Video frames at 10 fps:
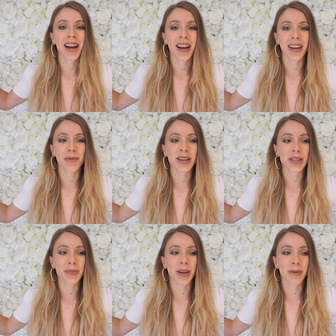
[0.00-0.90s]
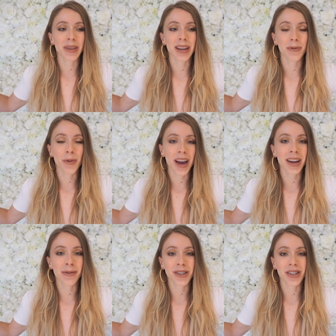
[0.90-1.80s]
I went to bed with it
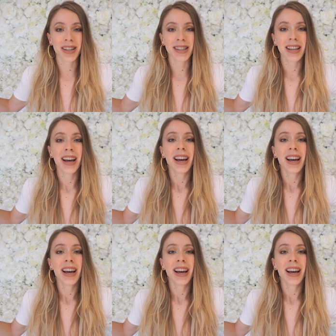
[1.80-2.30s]
wet, which is